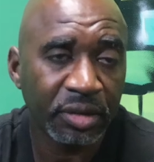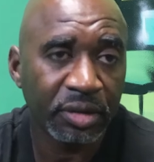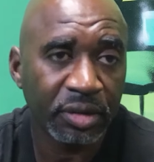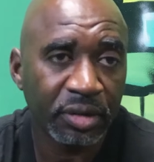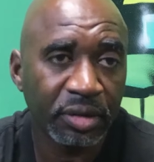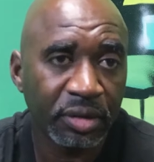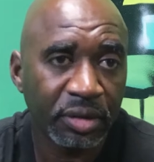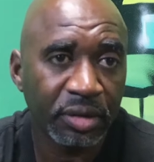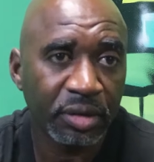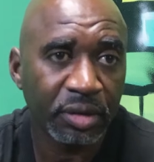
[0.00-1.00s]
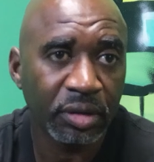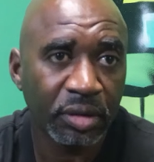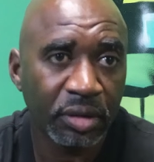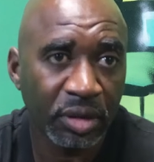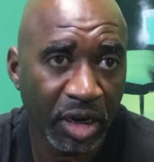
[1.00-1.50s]
Okay, Fight Boy is on
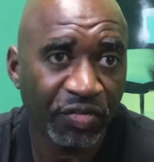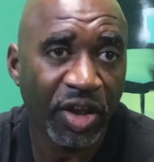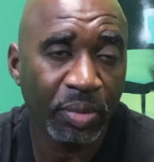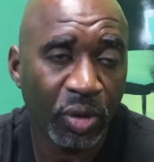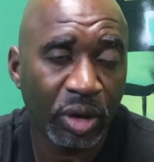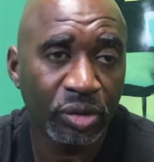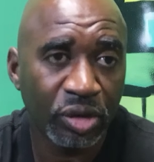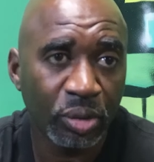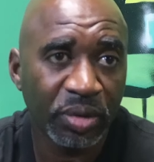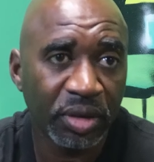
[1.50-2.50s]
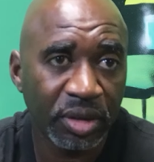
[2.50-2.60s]
Tubi. Yeah, Fight Boy on Tubi.